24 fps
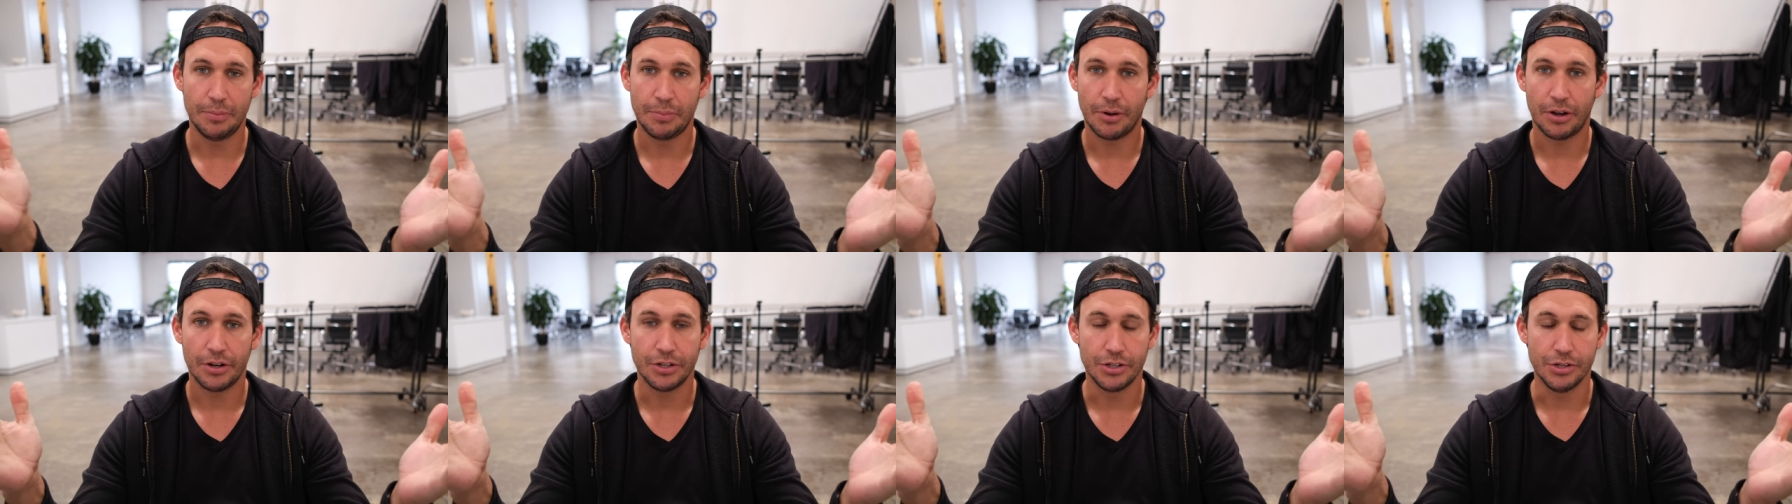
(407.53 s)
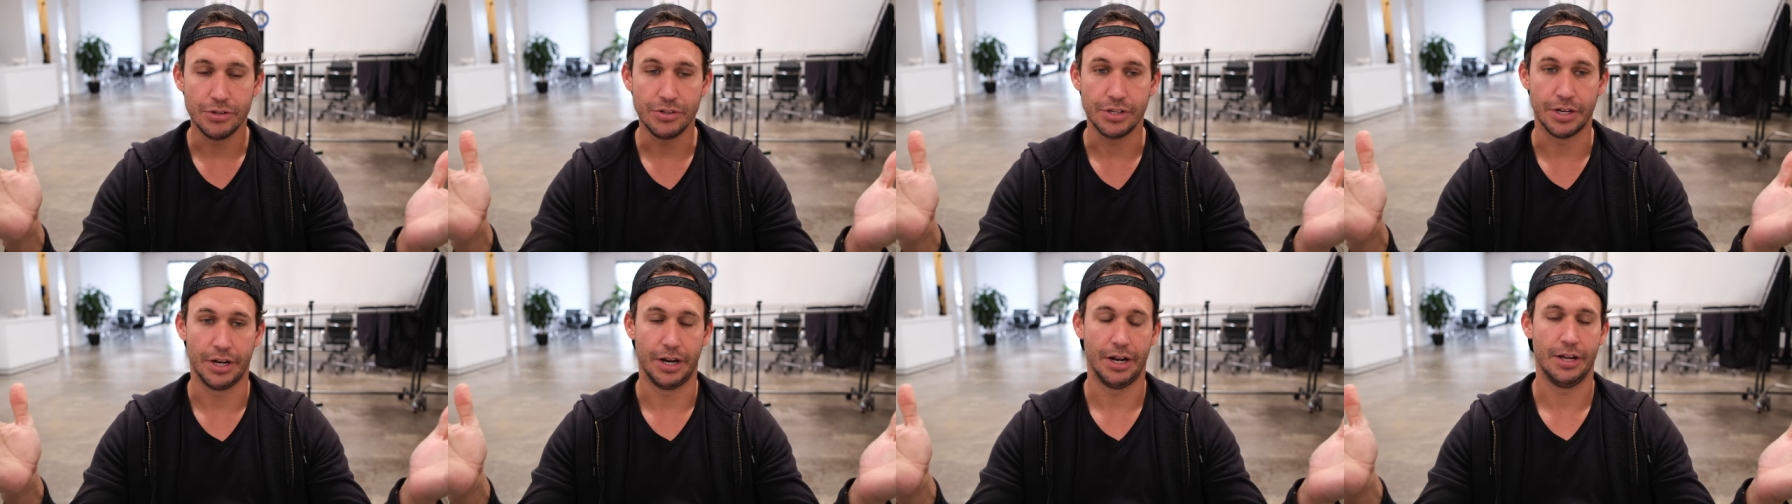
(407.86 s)
on
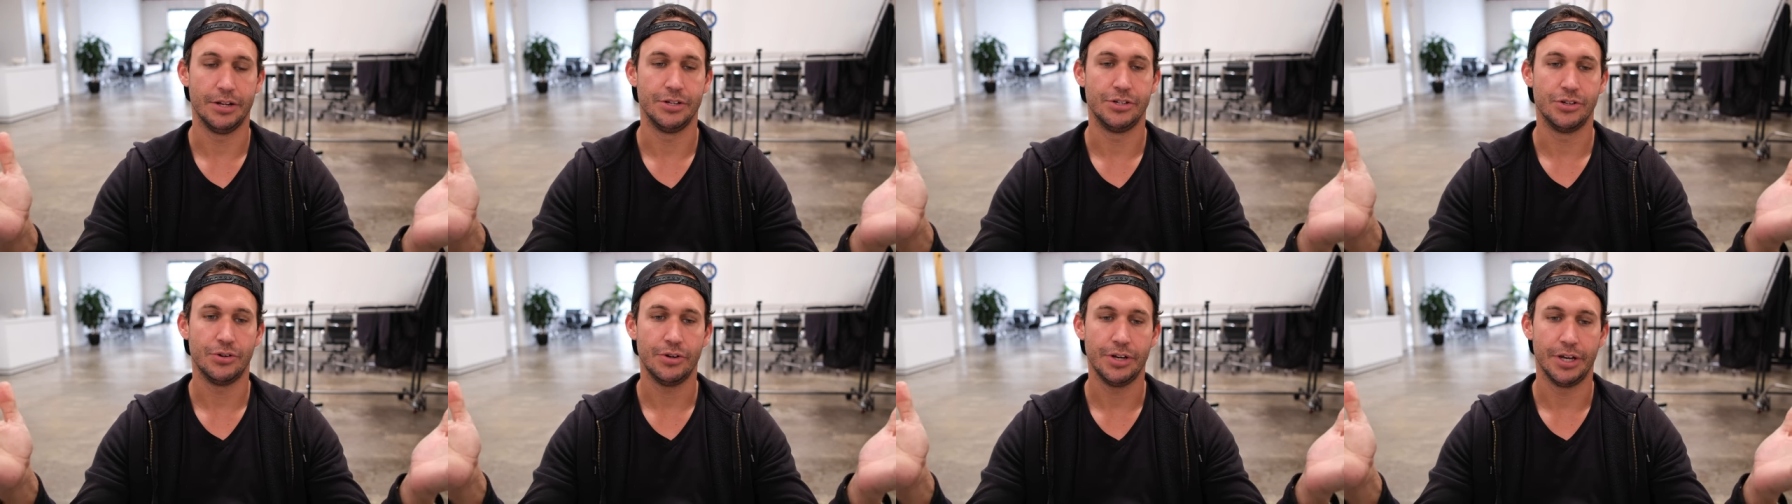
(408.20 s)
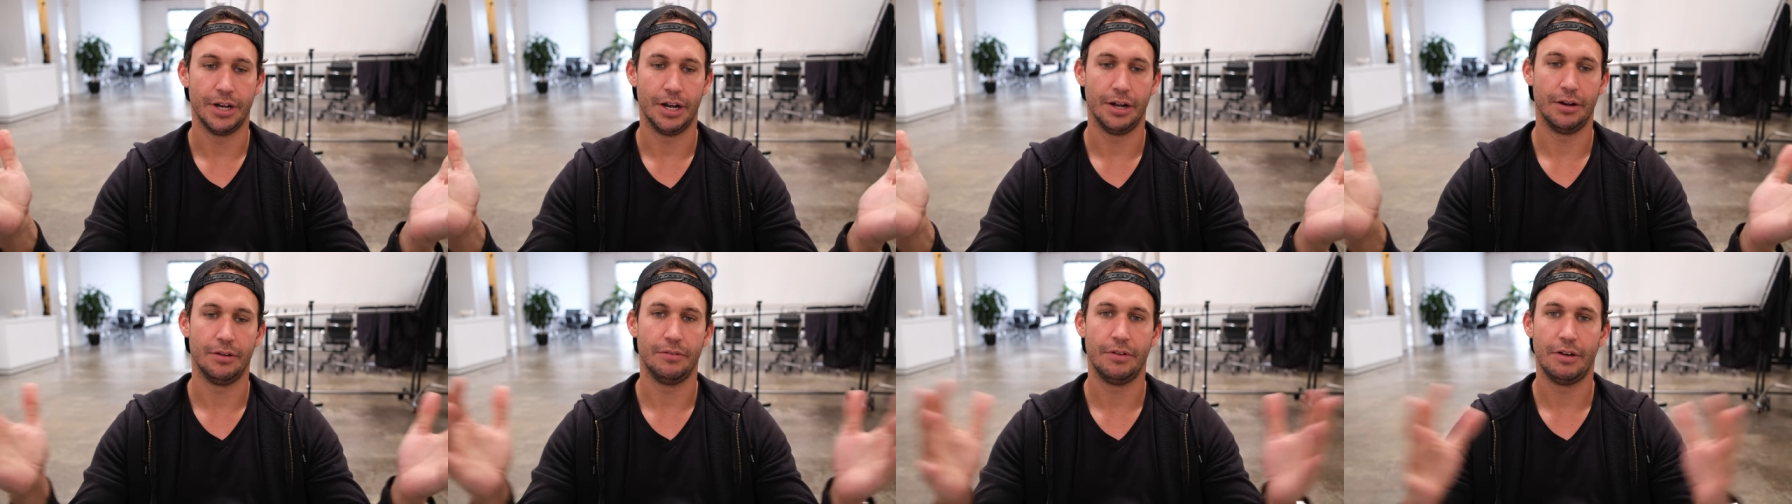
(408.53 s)
using it. I enjoy it.
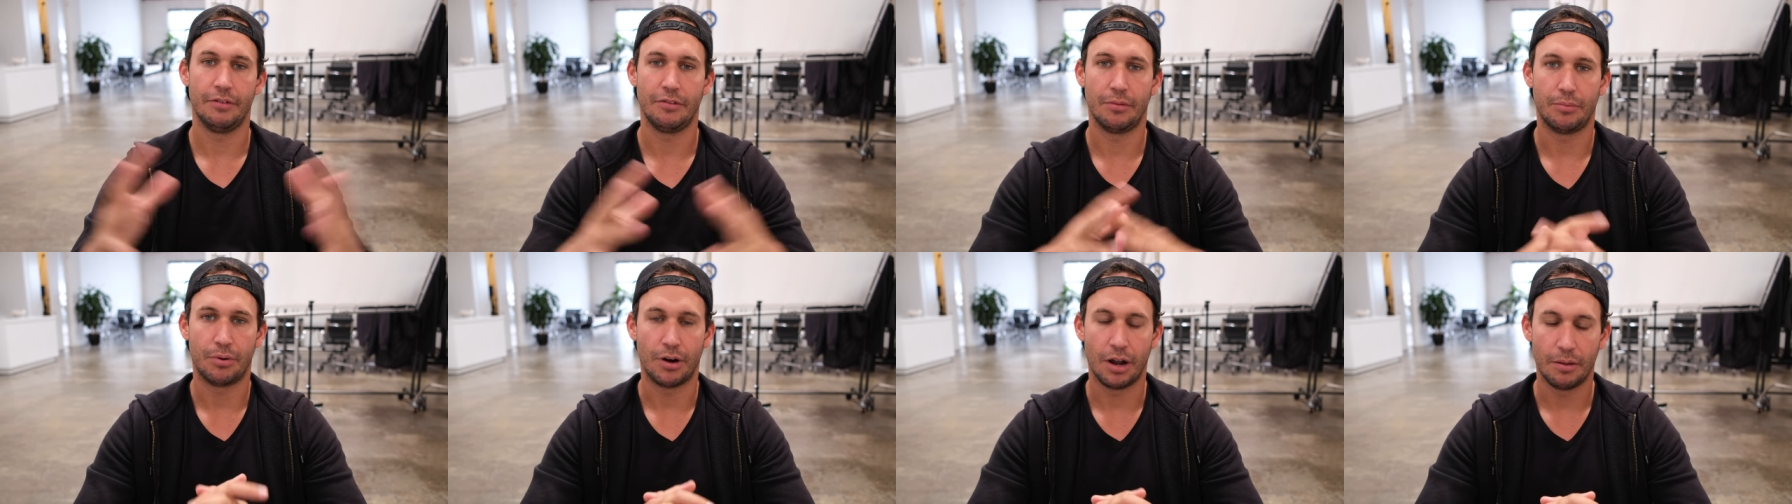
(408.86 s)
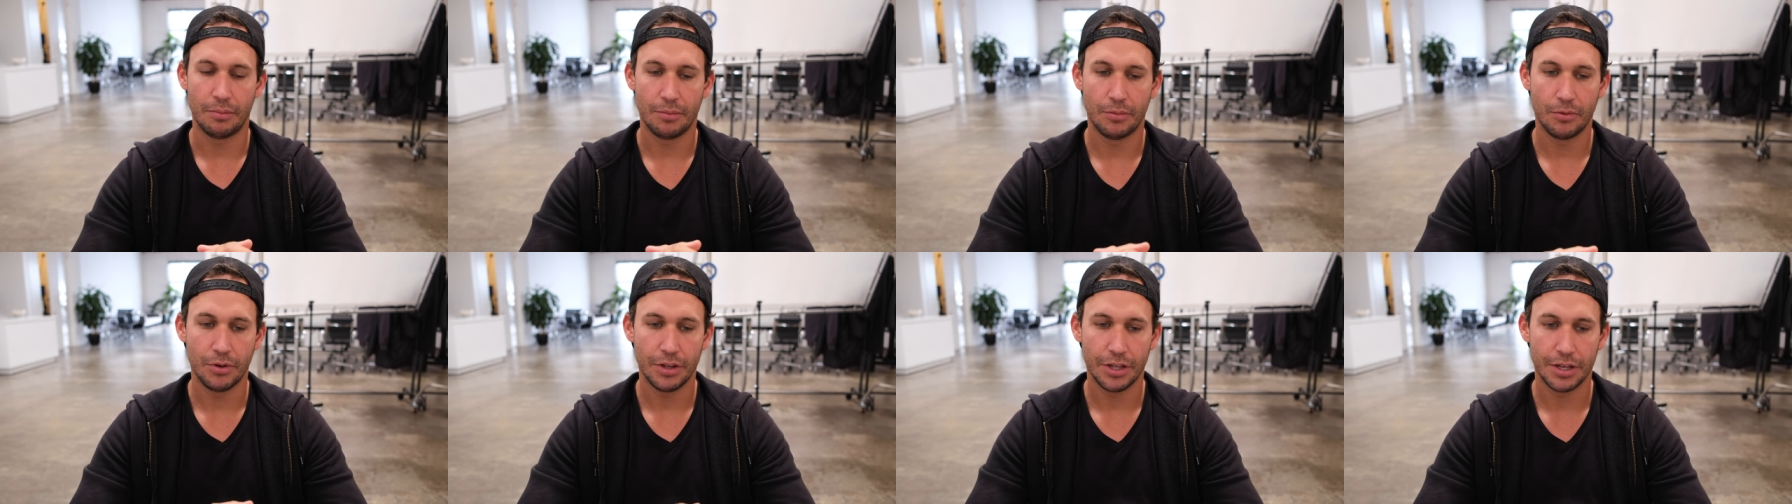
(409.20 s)
I don't have a
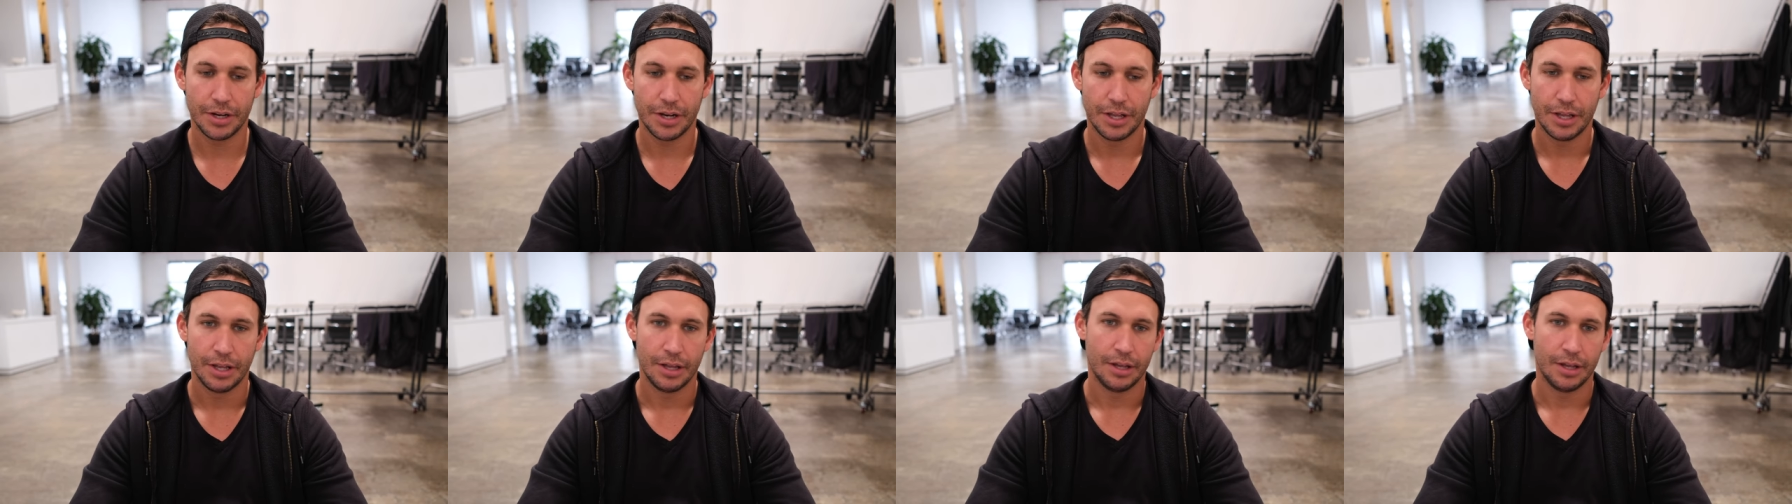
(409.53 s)
problem with it.